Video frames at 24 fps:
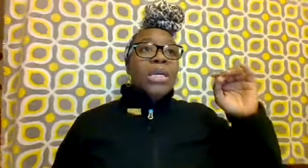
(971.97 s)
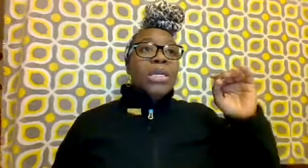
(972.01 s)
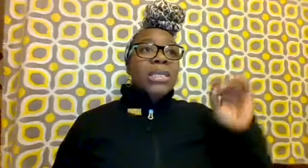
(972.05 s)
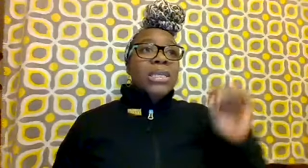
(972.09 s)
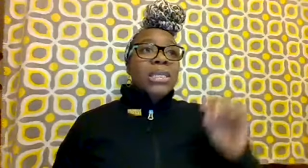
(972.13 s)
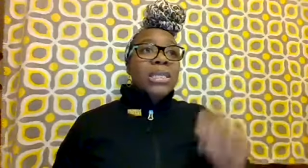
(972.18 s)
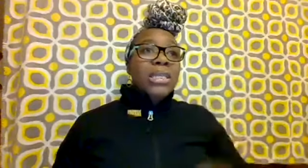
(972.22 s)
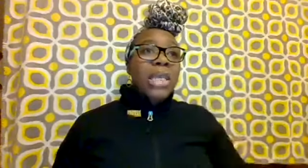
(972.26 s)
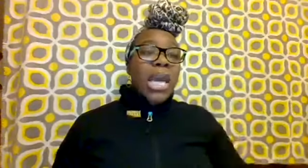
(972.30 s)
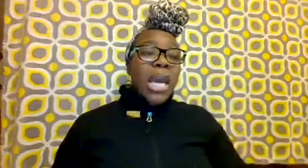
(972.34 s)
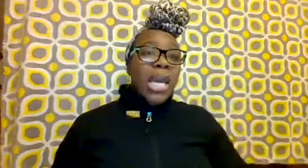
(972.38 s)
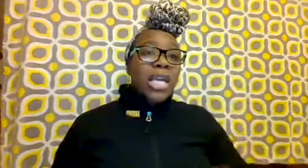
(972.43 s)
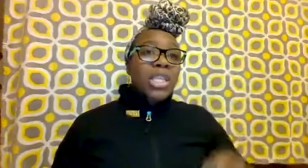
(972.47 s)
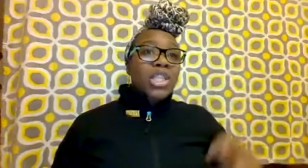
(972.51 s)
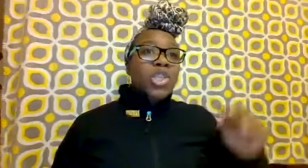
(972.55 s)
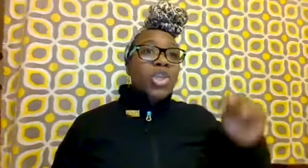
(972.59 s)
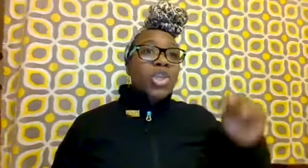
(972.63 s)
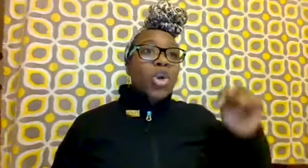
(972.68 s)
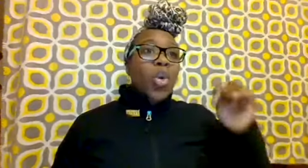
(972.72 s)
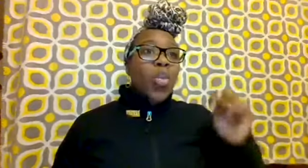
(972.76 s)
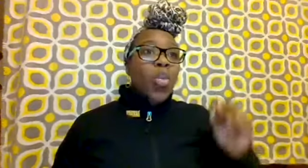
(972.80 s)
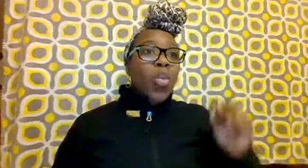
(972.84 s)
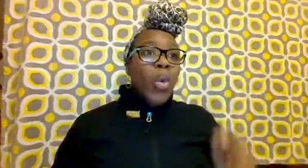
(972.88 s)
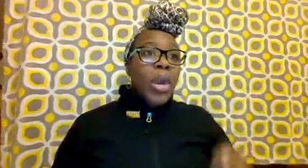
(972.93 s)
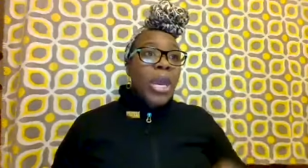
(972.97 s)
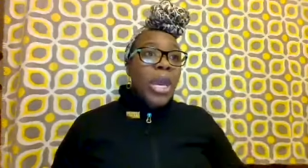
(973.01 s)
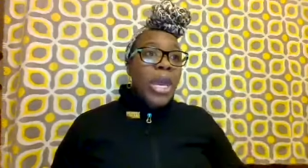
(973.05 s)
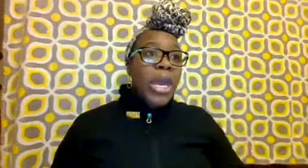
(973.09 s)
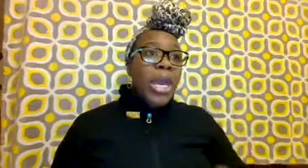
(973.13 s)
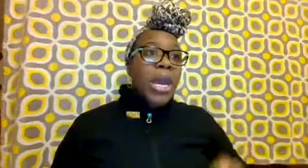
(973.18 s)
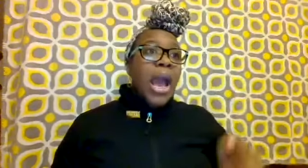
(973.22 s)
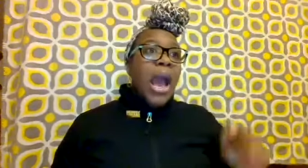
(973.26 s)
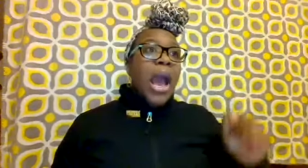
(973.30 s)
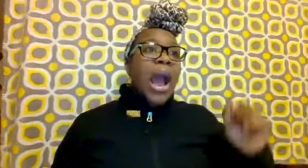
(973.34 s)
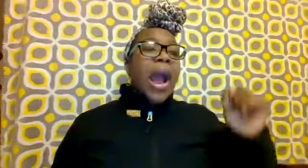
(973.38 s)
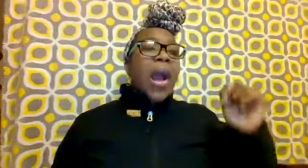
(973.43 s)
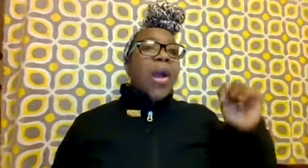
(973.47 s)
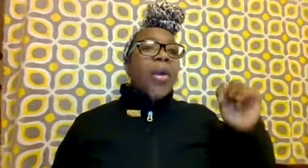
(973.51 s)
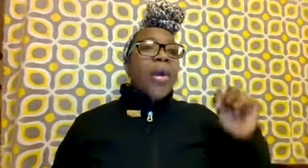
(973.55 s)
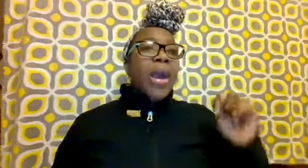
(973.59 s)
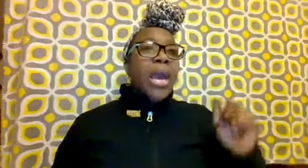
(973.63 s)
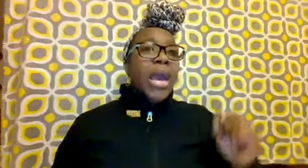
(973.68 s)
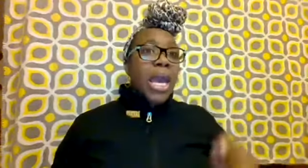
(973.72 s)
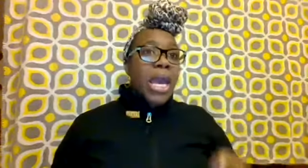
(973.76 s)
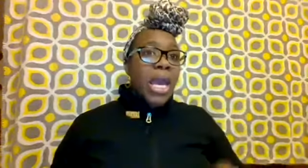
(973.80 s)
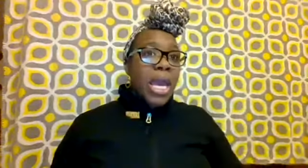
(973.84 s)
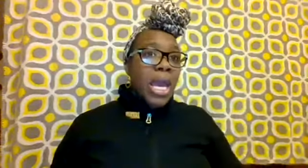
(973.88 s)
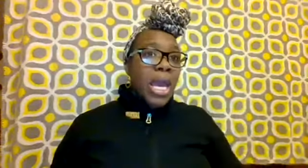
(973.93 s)
saints we are
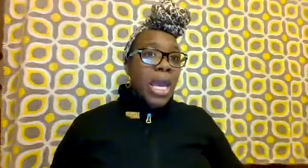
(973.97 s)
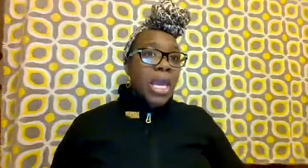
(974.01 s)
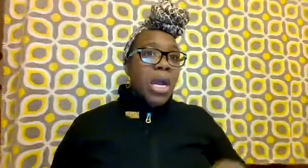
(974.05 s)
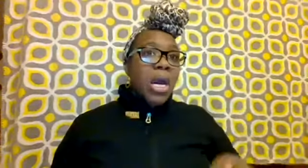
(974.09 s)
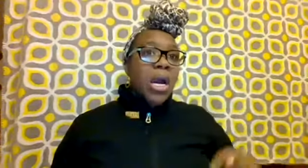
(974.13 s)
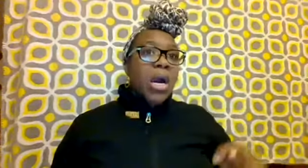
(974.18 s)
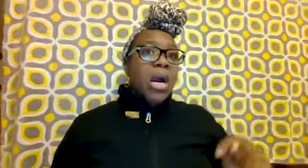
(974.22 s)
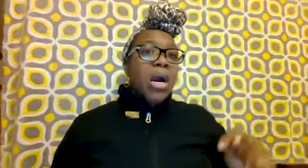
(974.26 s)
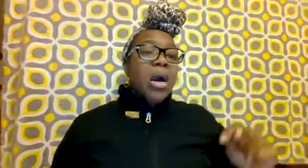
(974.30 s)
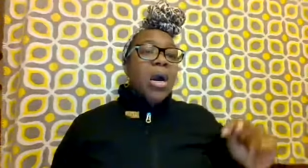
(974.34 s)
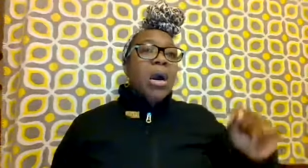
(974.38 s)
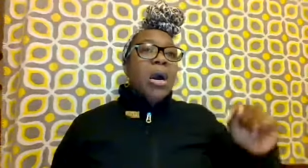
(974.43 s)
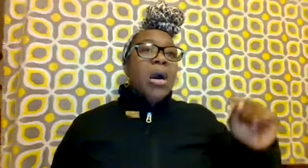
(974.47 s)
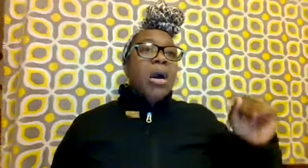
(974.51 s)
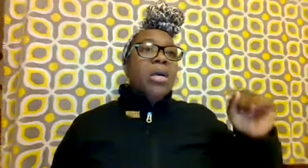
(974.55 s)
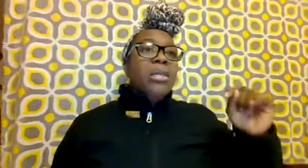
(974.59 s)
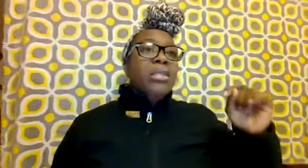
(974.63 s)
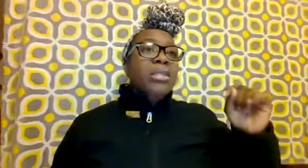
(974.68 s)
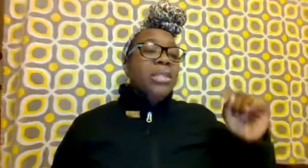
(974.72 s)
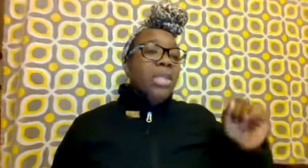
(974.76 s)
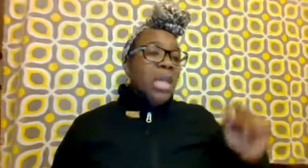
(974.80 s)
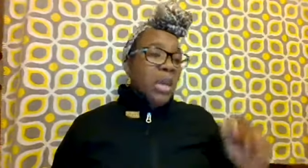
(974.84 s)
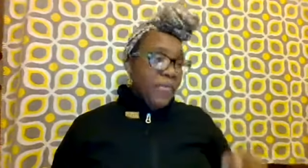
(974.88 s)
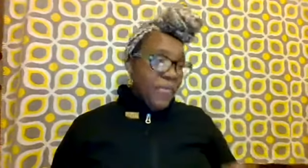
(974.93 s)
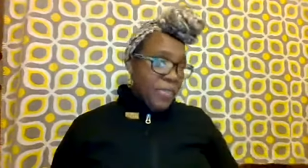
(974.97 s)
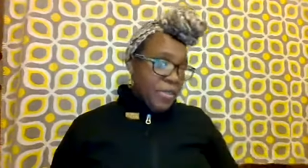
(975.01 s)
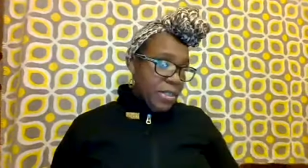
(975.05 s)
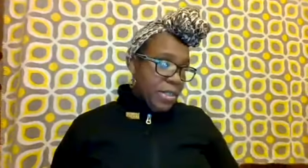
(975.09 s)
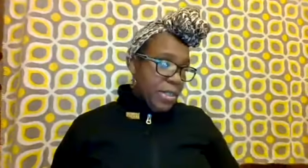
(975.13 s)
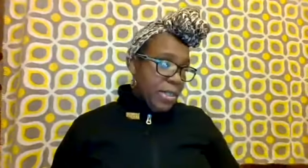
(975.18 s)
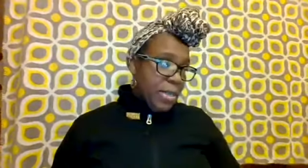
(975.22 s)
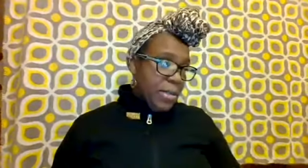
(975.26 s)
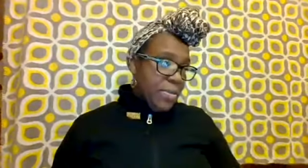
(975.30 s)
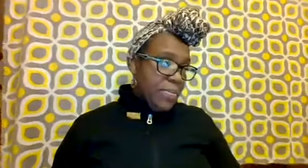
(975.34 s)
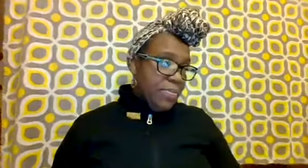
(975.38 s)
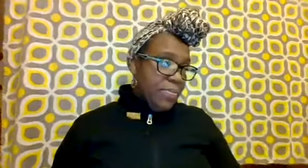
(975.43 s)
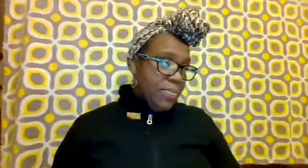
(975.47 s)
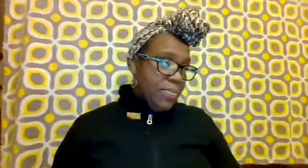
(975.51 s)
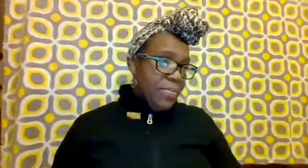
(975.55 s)
in a deficit